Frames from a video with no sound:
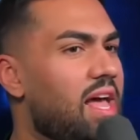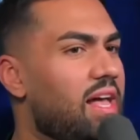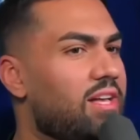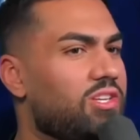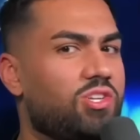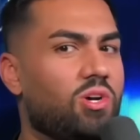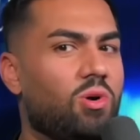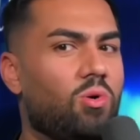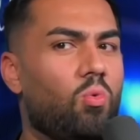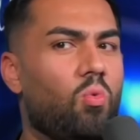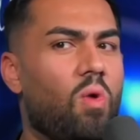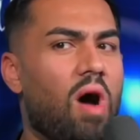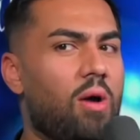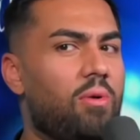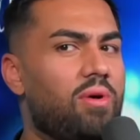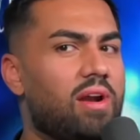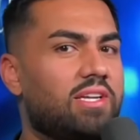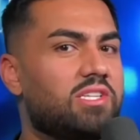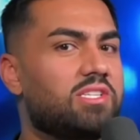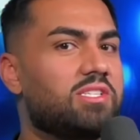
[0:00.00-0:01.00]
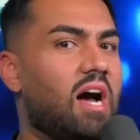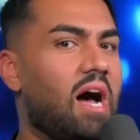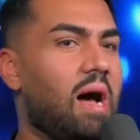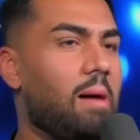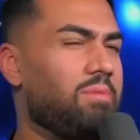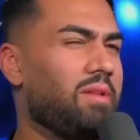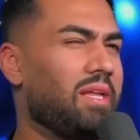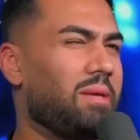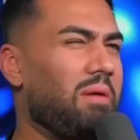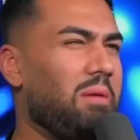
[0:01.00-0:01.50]
Yeah. So yeah. why would I
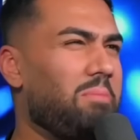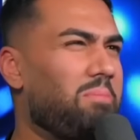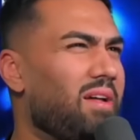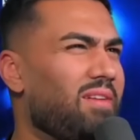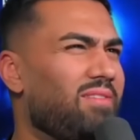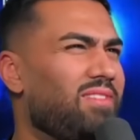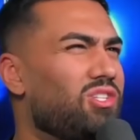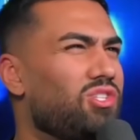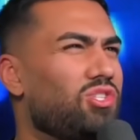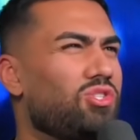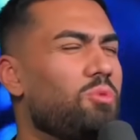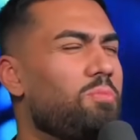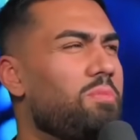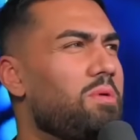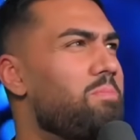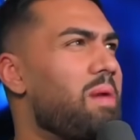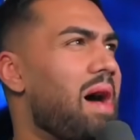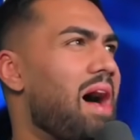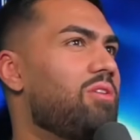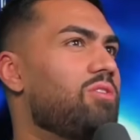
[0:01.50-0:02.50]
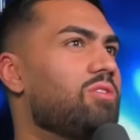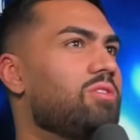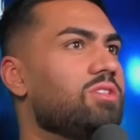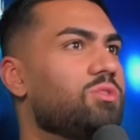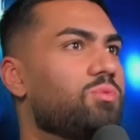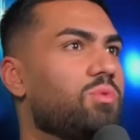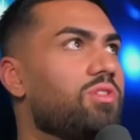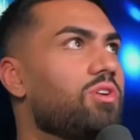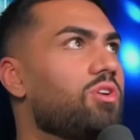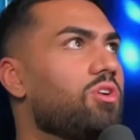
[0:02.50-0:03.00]
stop? Like, people have these stupid
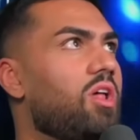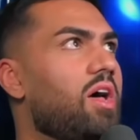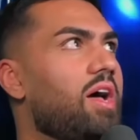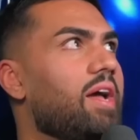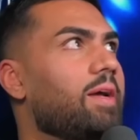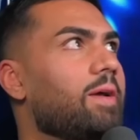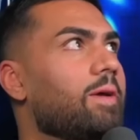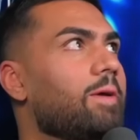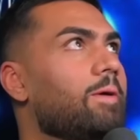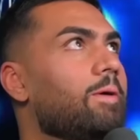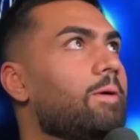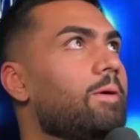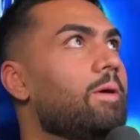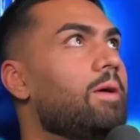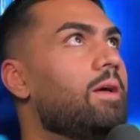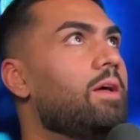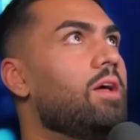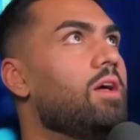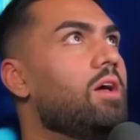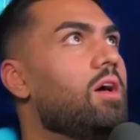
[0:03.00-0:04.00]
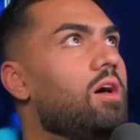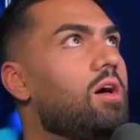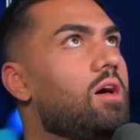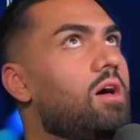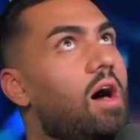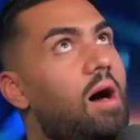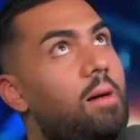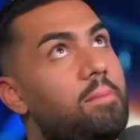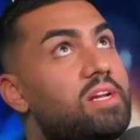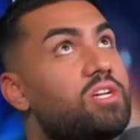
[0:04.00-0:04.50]
boundaries where they're like,
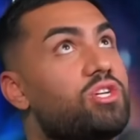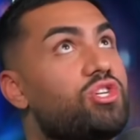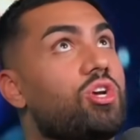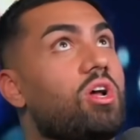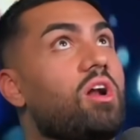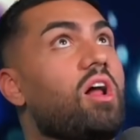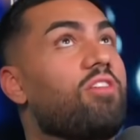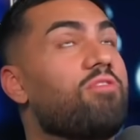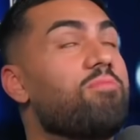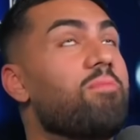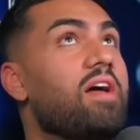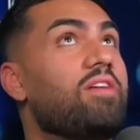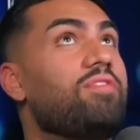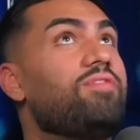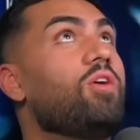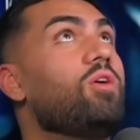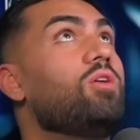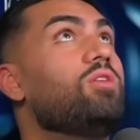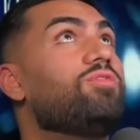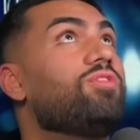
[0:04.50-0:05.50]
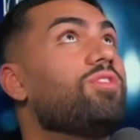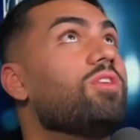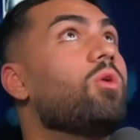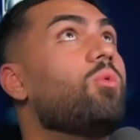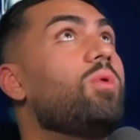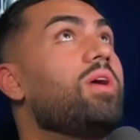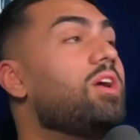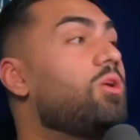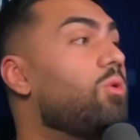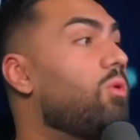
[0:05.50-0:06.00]
I'm going to shut off my phone for a
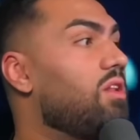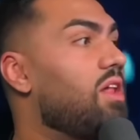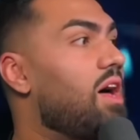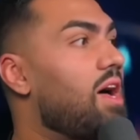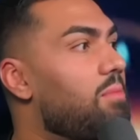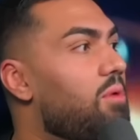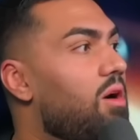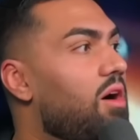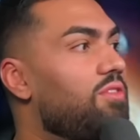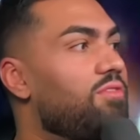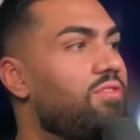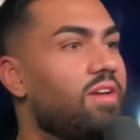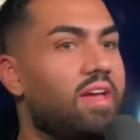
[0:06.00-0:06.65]
week while I'm on